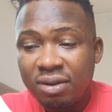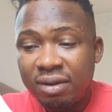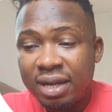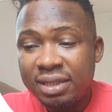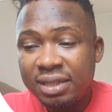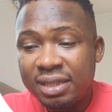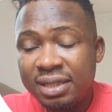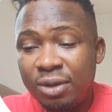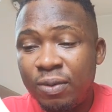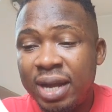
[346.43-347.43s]
All right, you
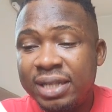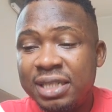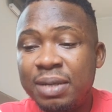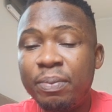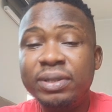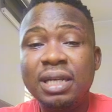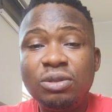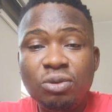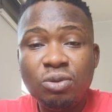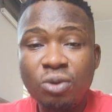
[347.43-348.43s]
see why it is
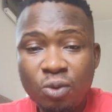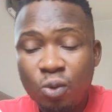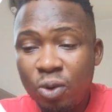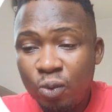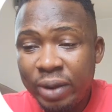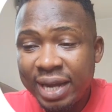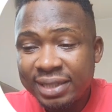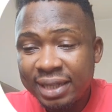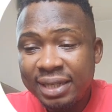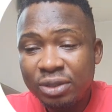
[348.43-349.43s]
important to know where
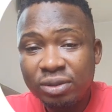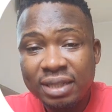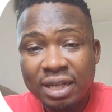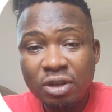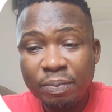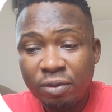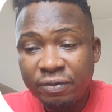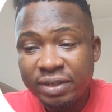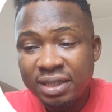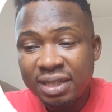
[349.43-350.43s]
exactly to take your
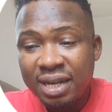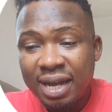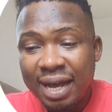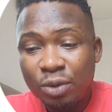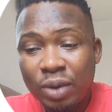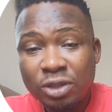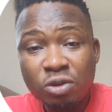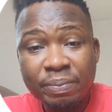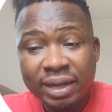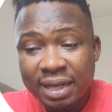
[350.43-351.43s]
profit and where
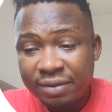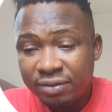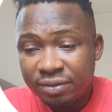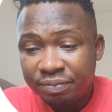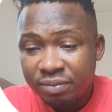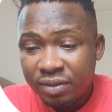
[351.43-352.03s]
to break even.